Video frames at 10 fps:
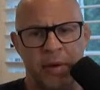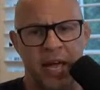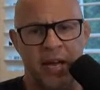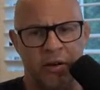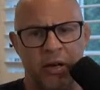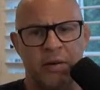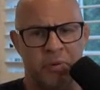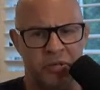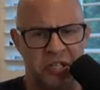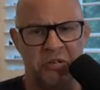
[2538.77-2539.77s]
man, like
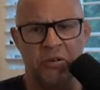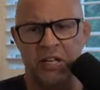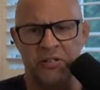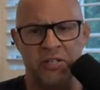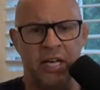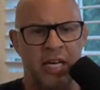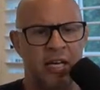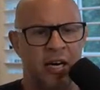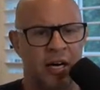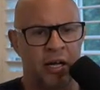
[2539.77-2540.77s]
Brazil,
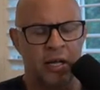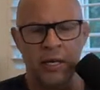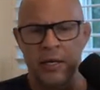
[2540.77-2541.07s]
Argentina,